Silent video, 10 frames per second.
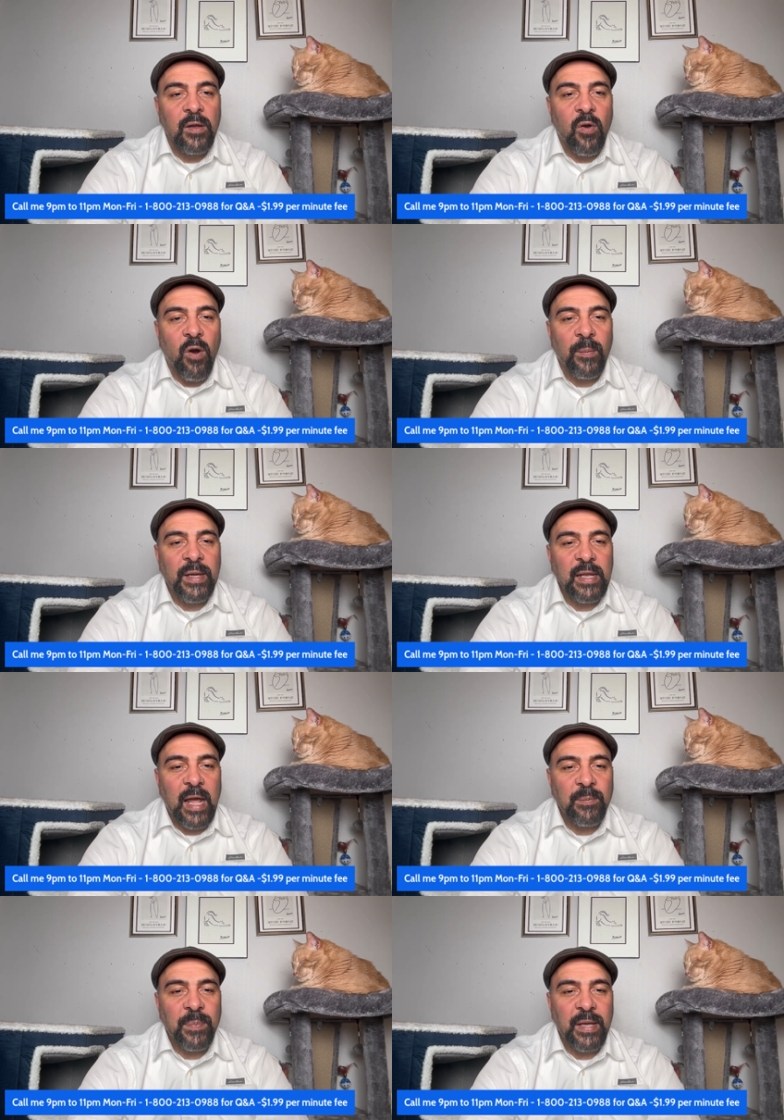Call me
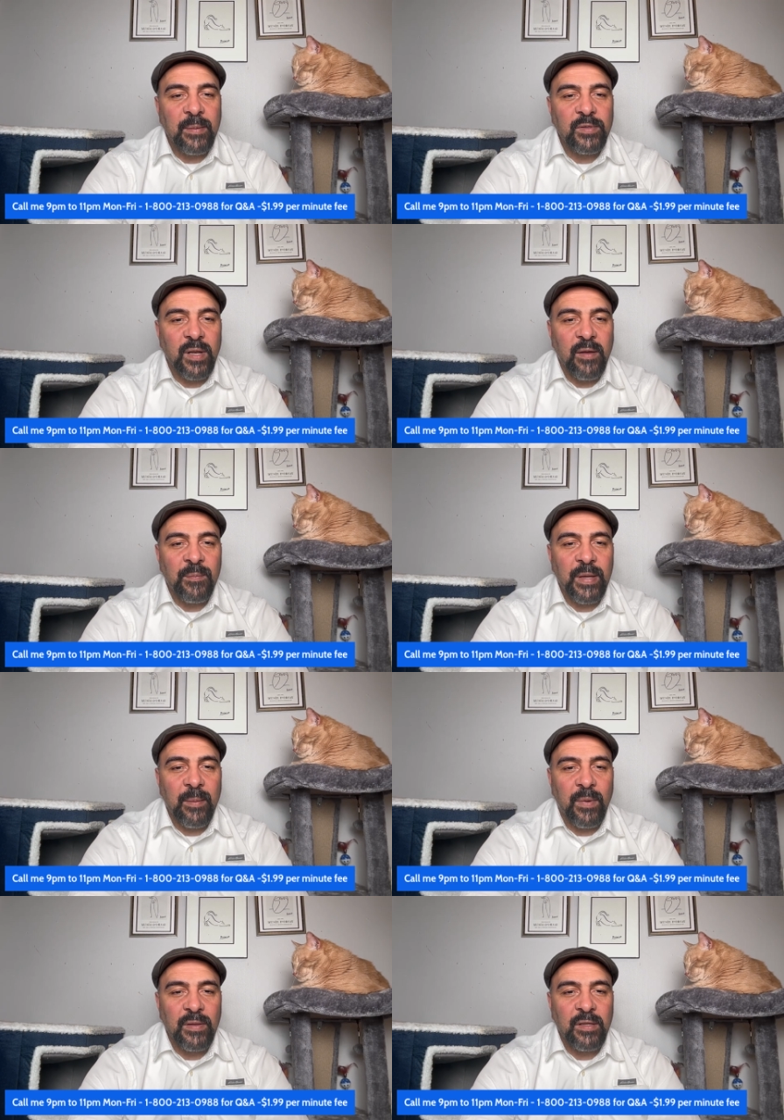9 p.m. to 11
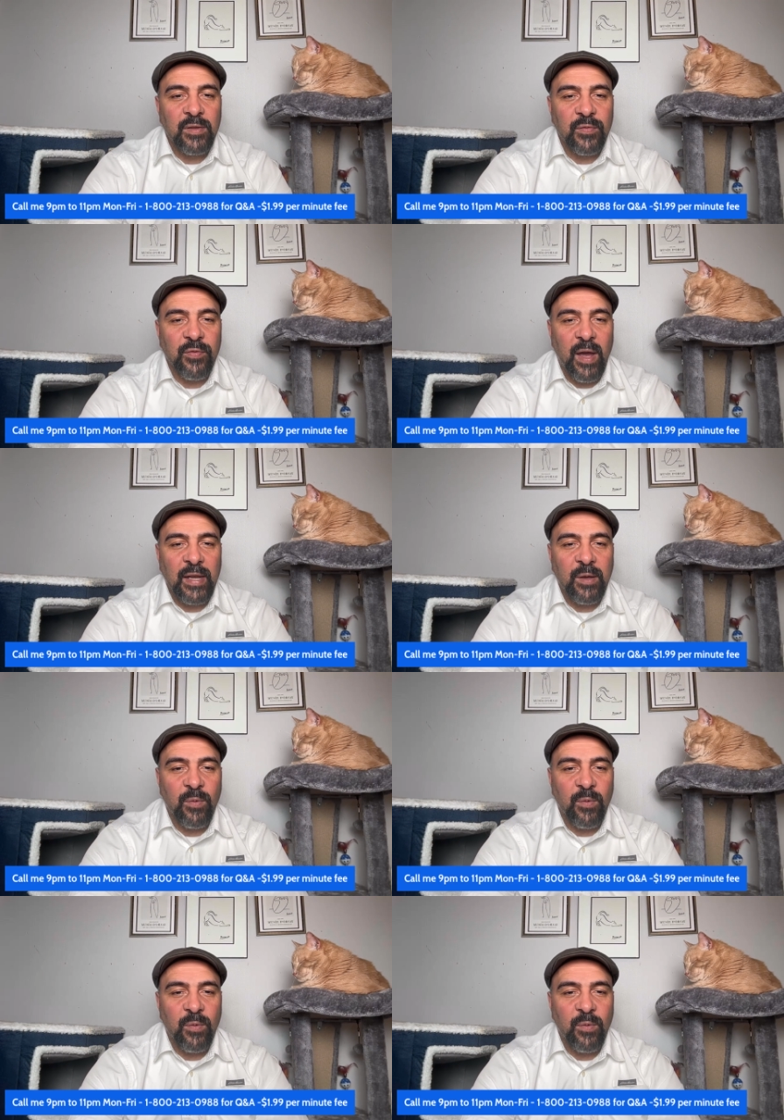p.m. Monday through Friday,